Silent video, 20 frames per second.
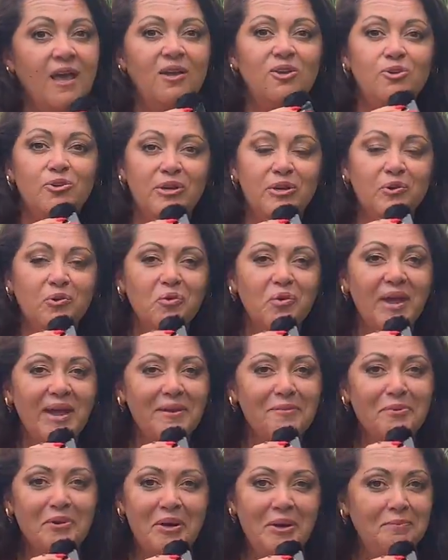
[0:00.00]
you can
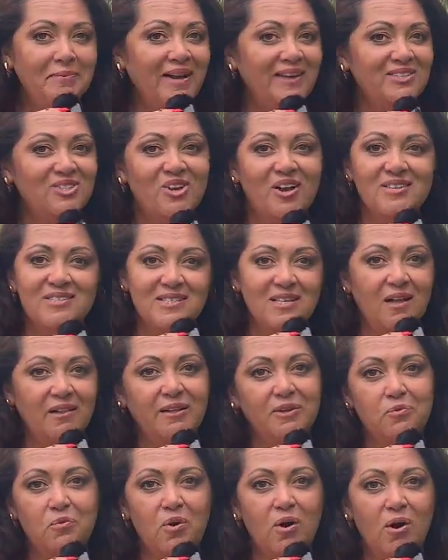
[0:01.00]
create pretty much a
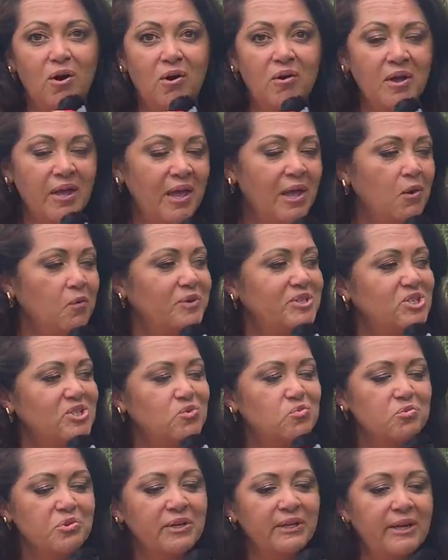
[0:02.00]
solid wall, which
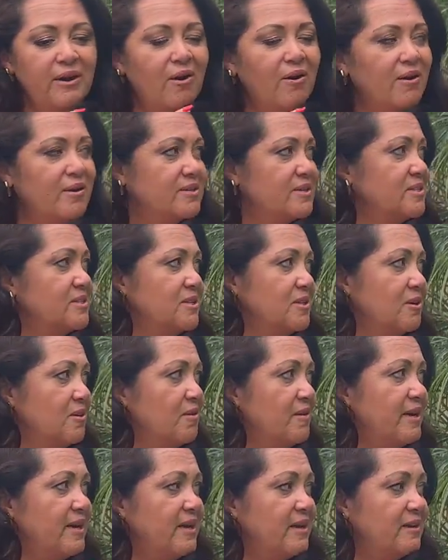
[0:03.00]
is really hard to
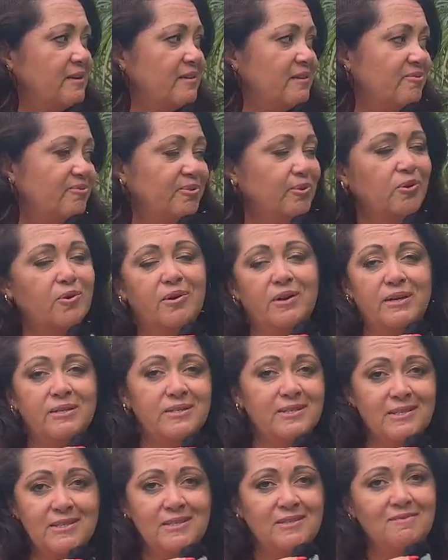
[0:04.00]
do in
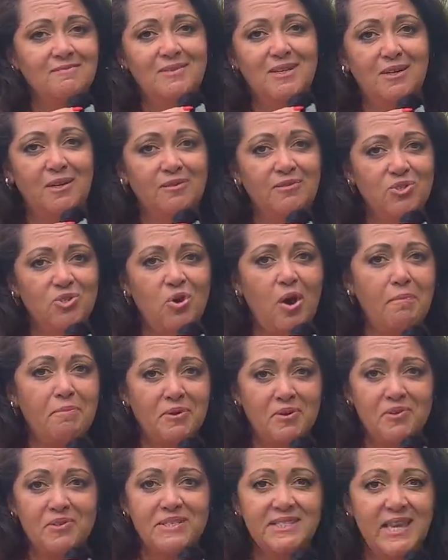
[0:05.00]
Florida's,
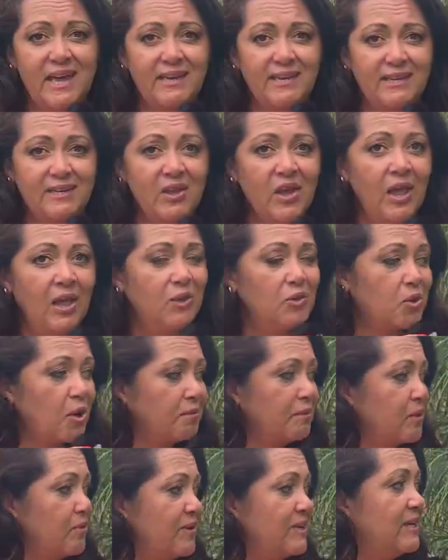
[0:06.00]
tropical setting.
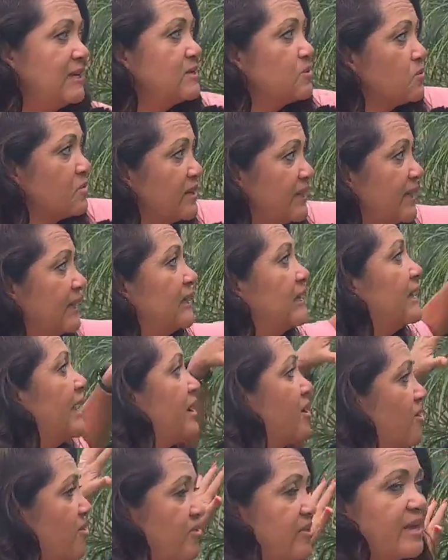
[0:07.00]
Normally we need to really
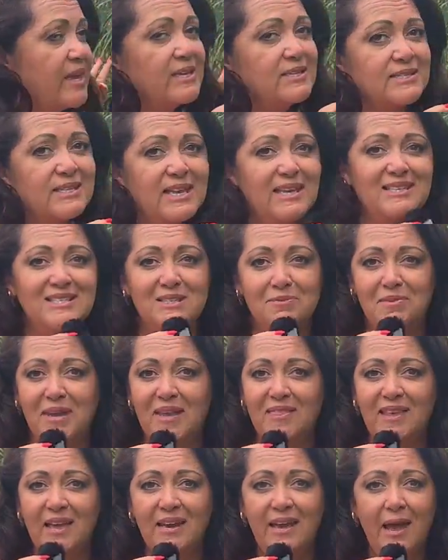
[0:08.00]
layer things in to
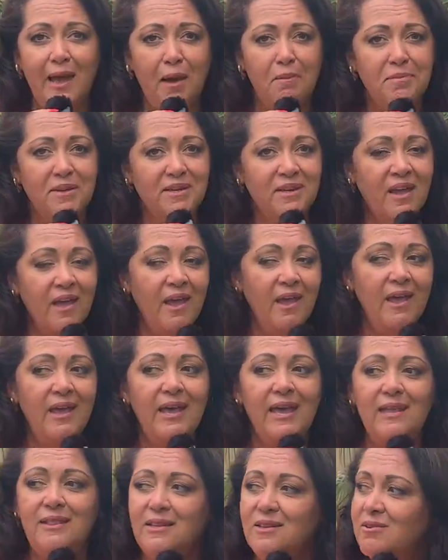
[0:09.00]
make that happen.
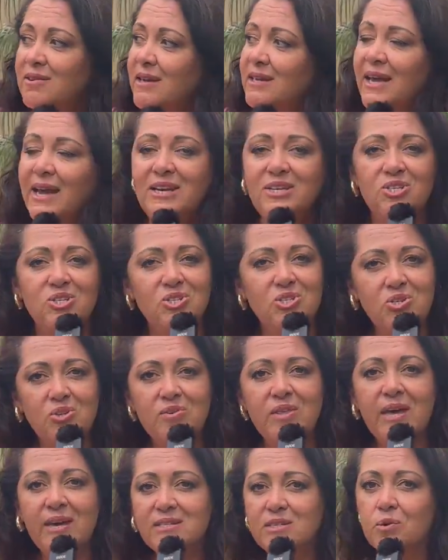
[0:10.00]
And then you can kind of just do
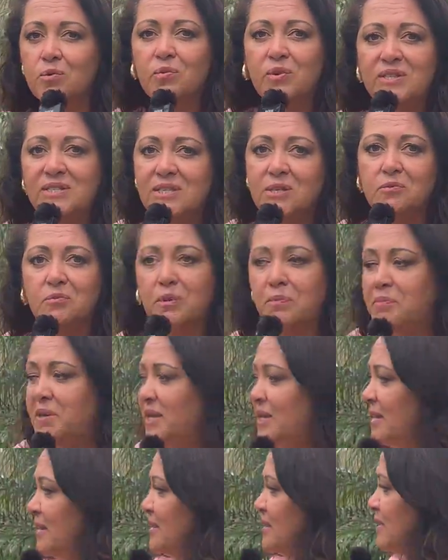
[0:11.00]
that as a rinse and
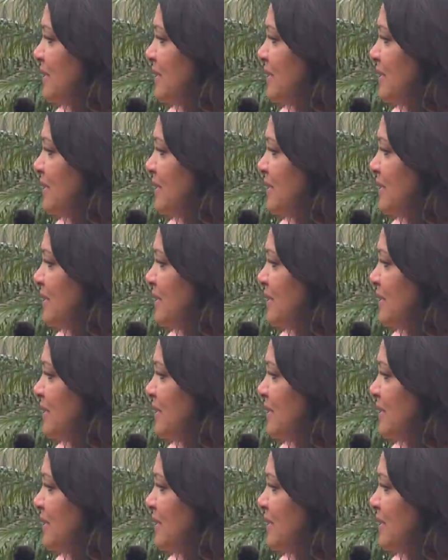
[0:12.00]
repeat,